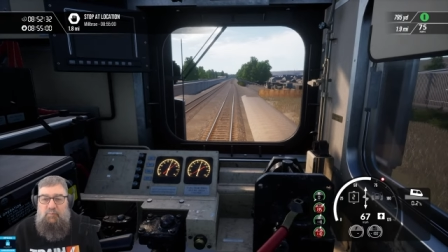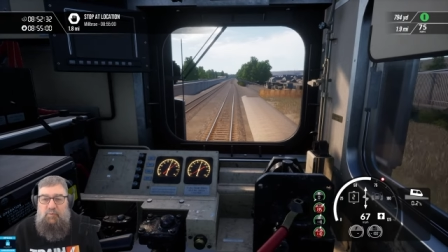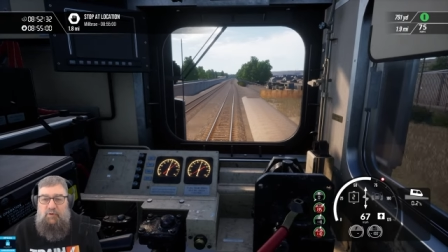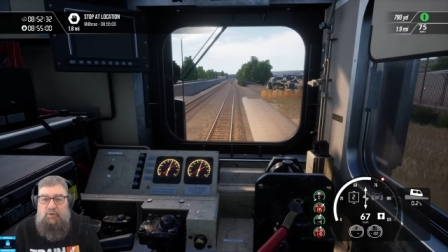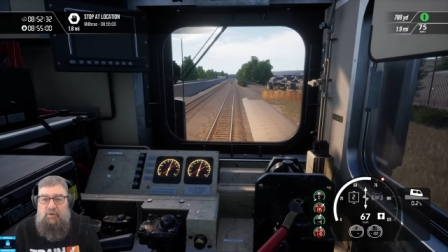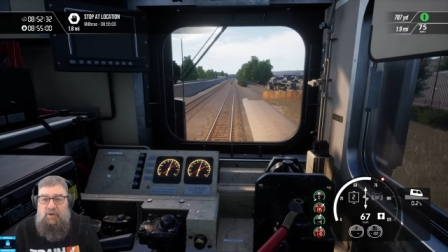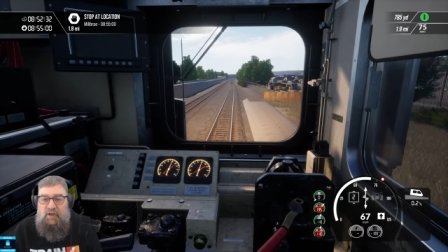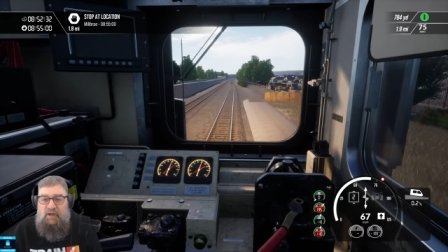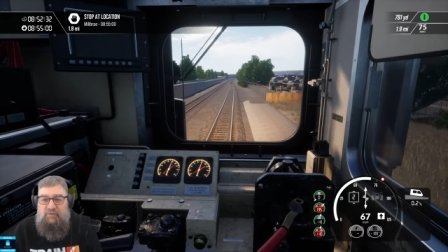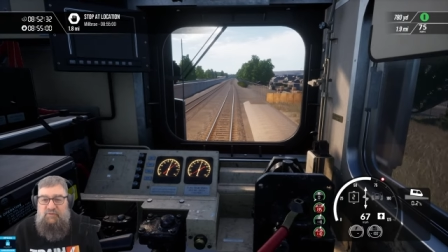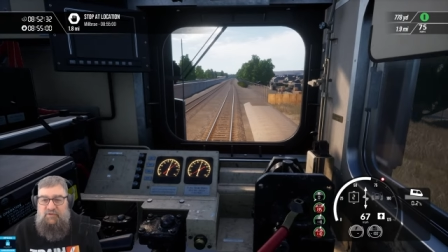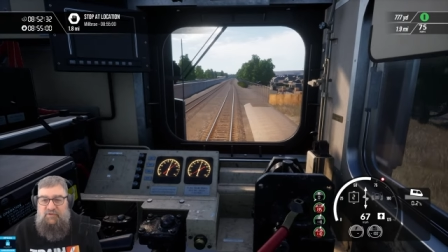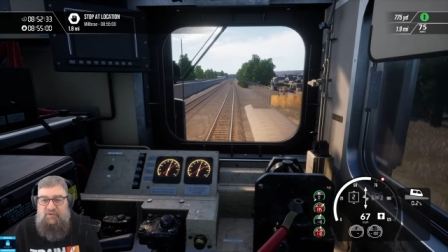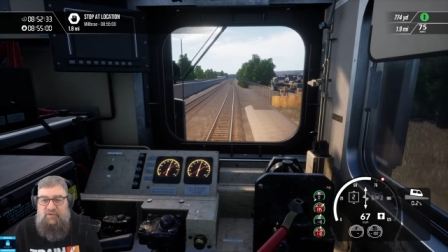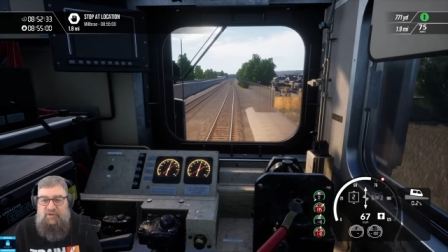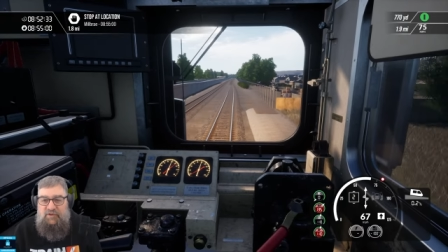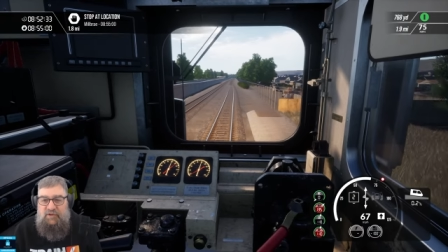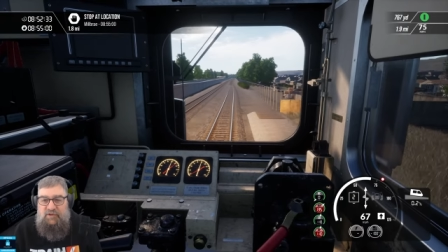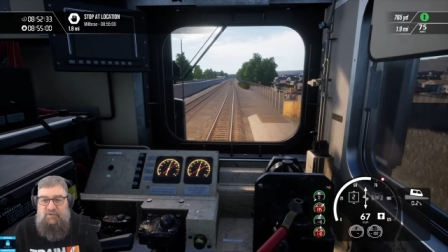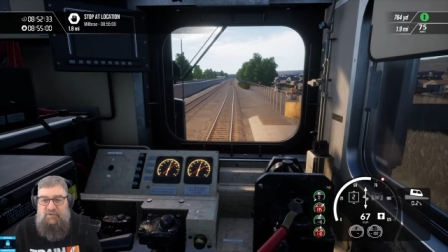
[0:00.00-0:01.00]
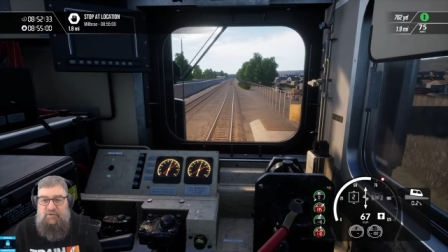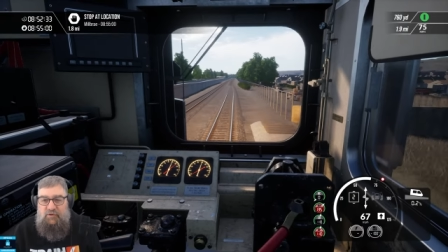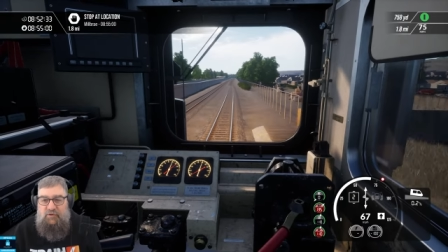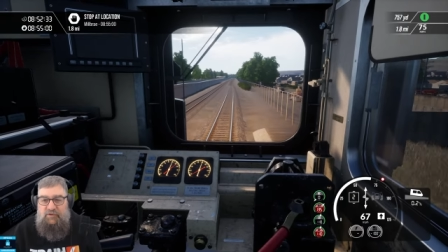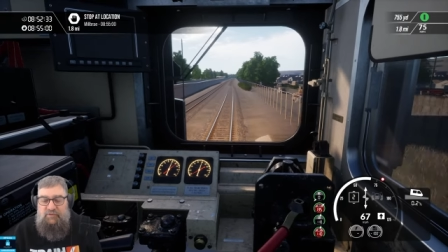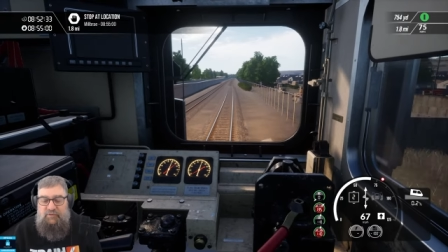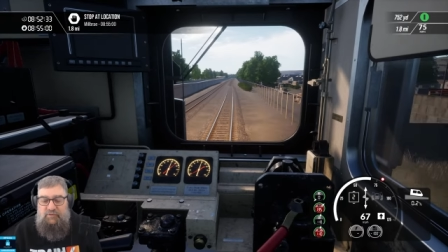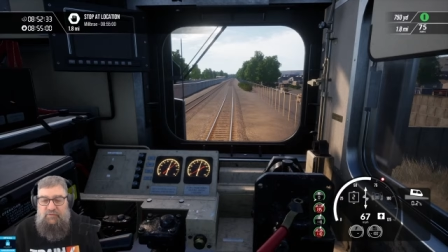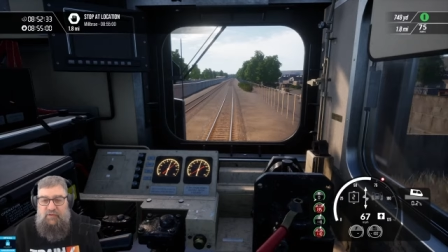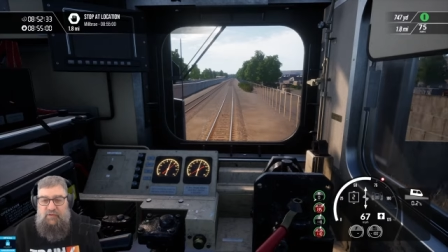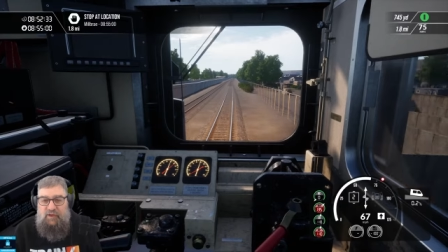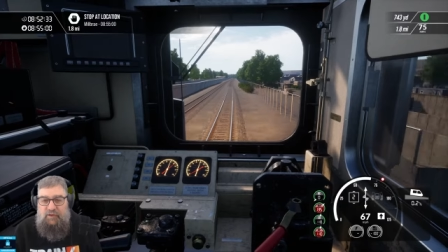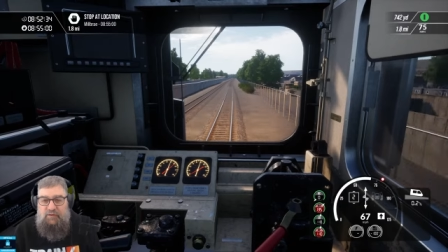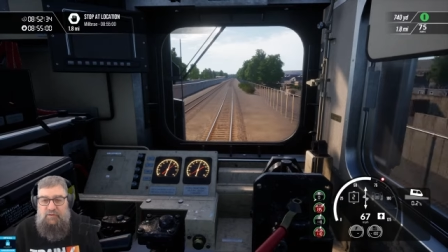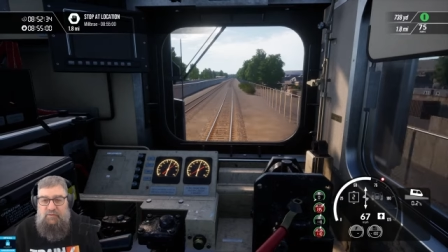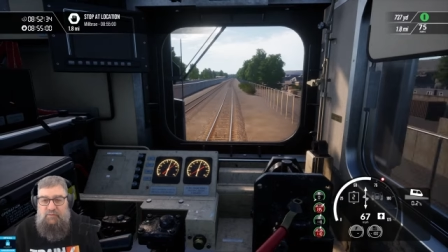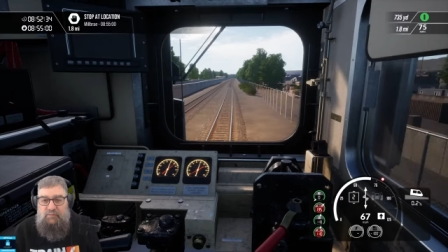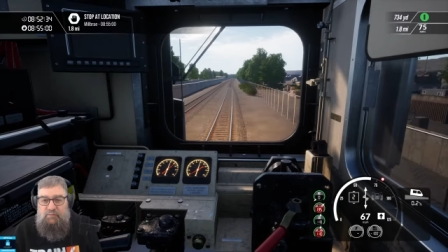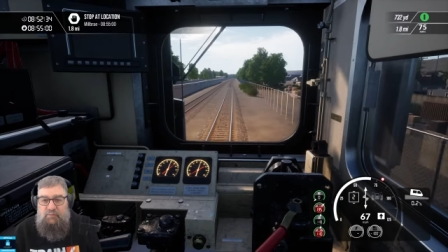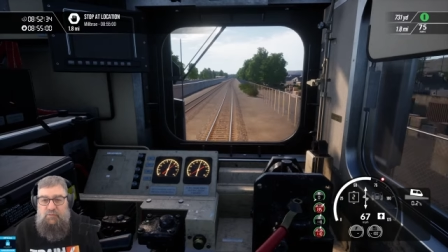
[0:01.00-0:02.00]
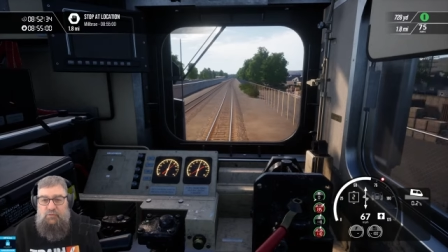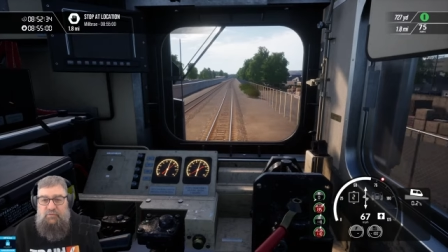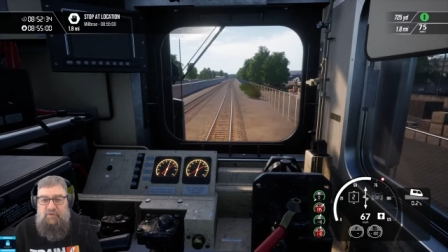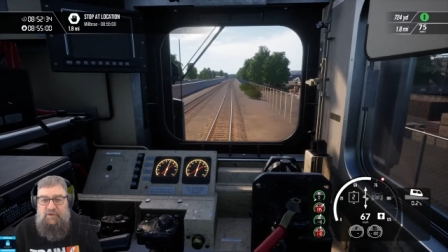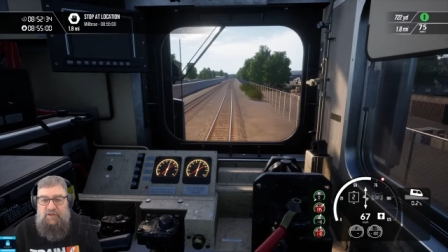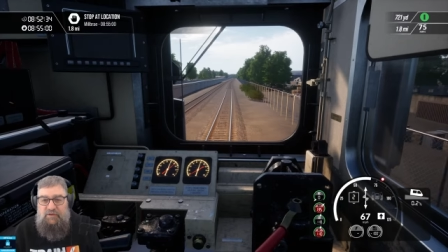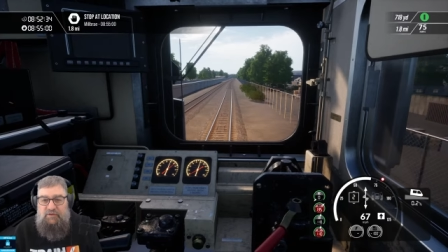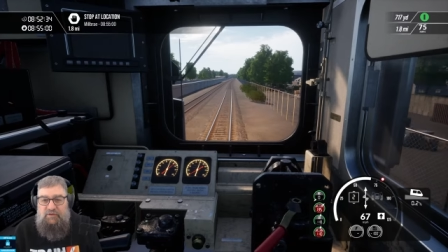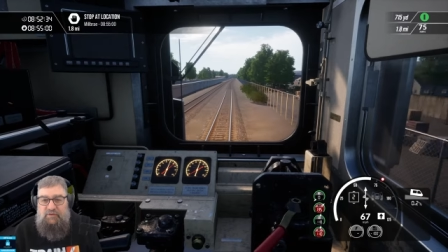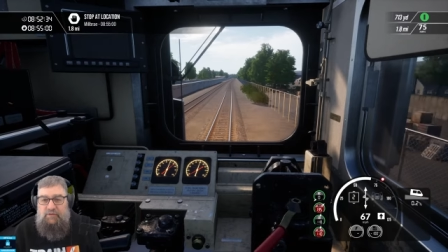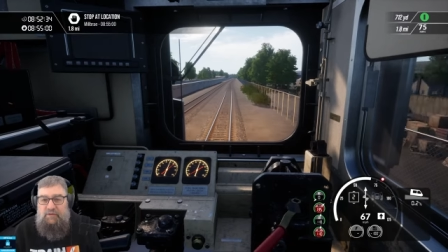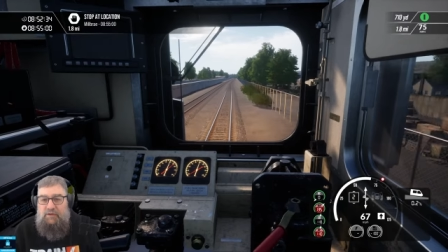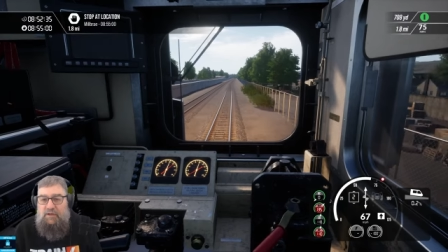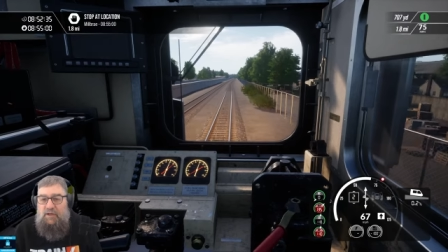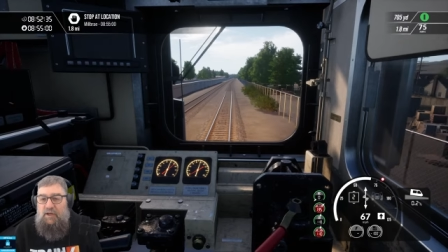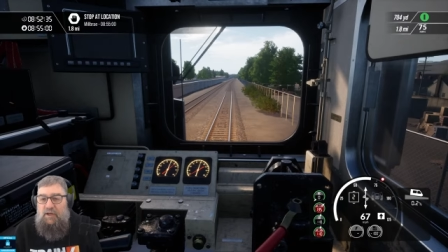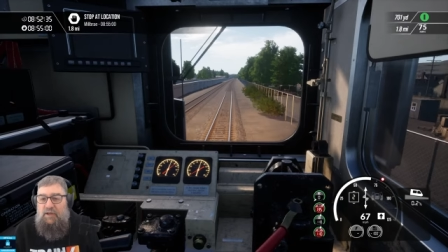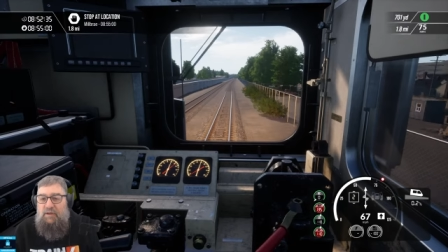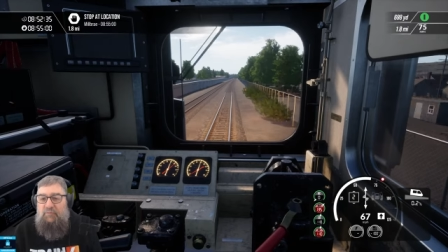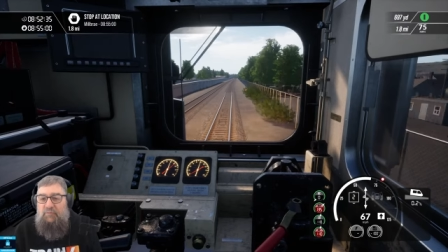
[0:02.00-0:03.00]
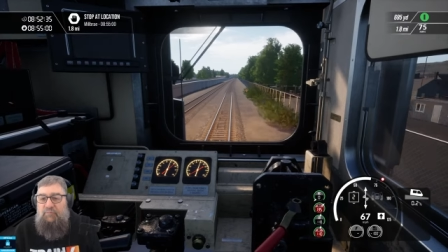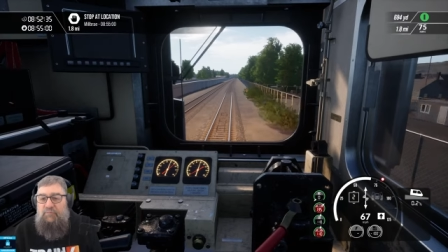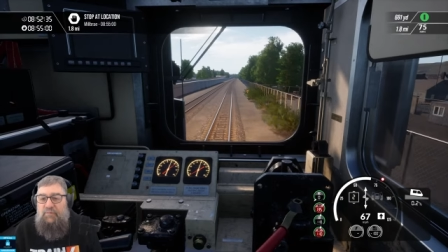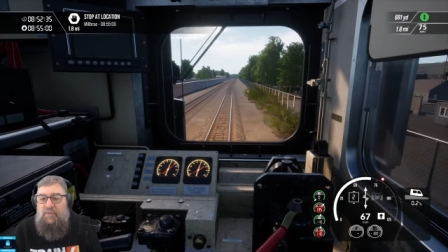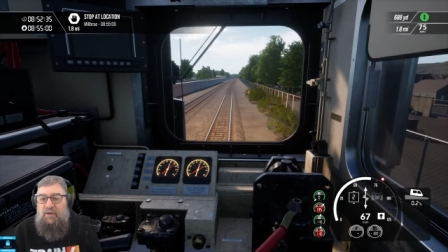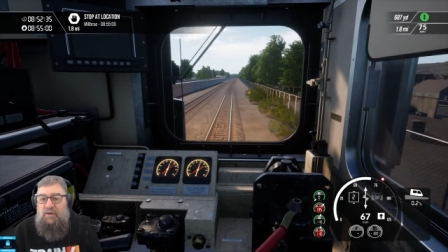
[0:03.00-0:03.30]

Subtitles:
but I haven't seen any signs of that moving into the game.